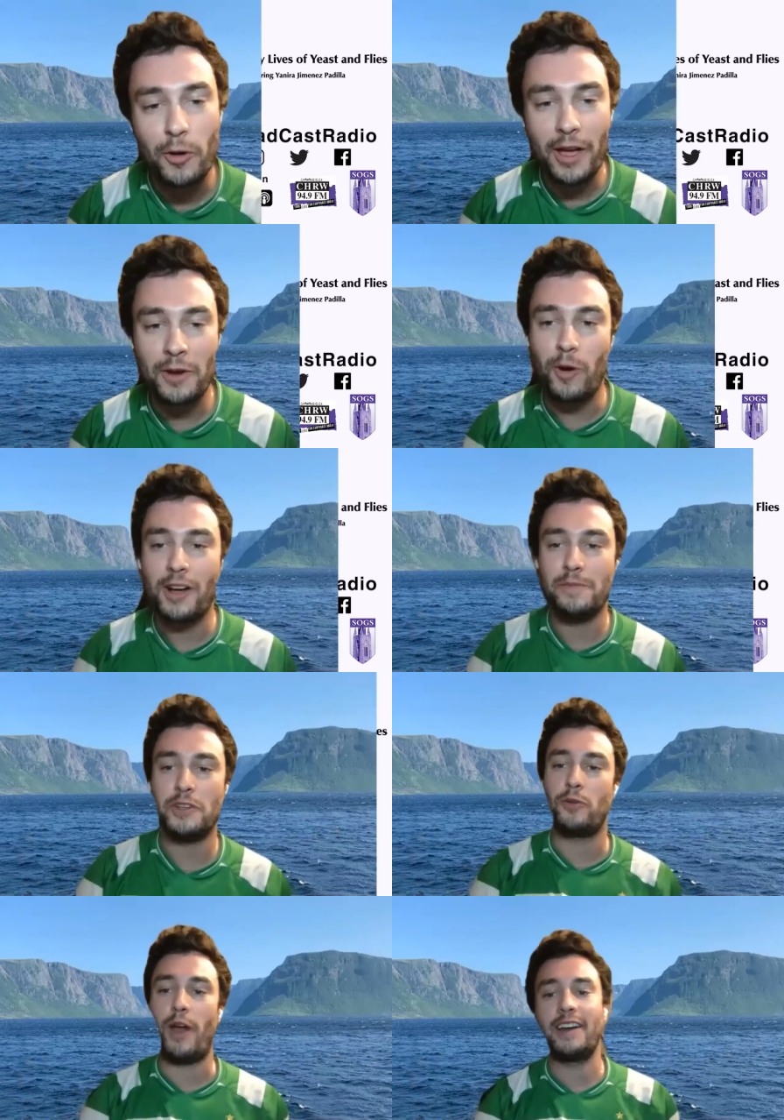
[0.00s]
and welcome
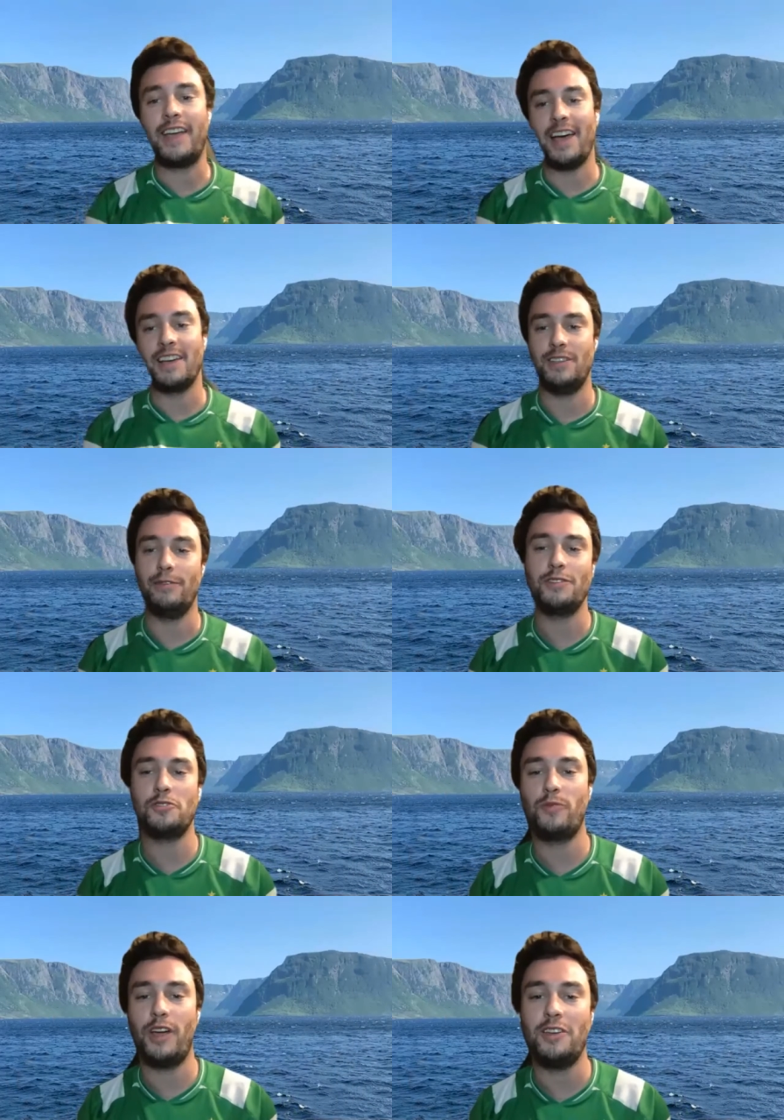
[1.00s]
to GradCast, the
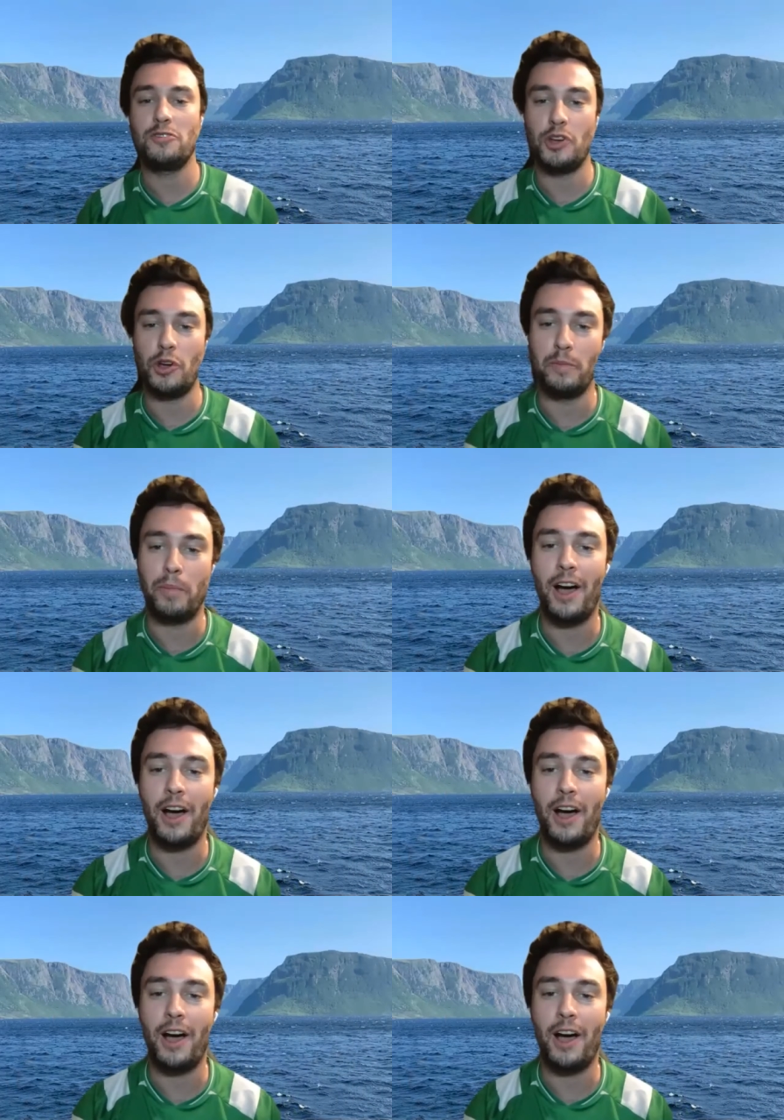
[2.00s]
official radio show and